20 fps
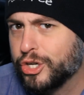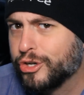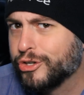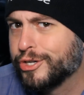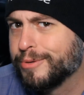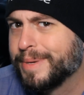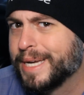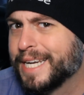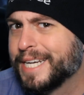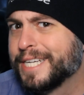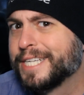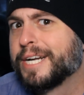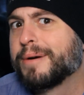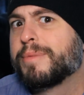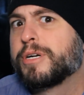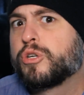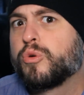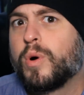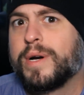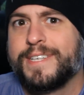Social Media
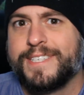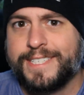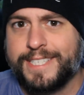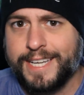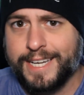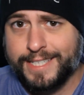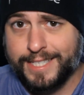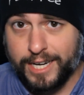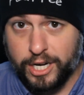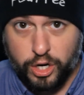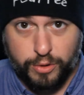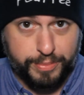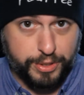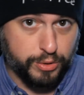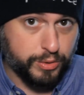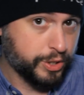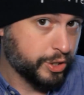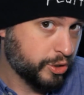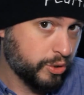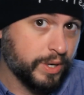number 26. I hope
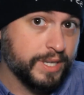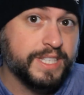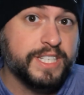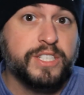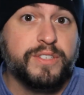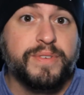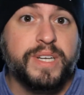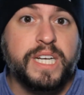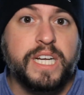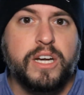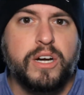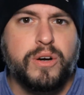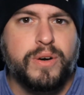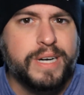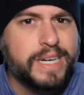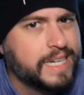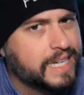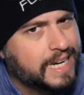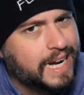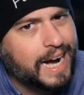you enjoyed this video.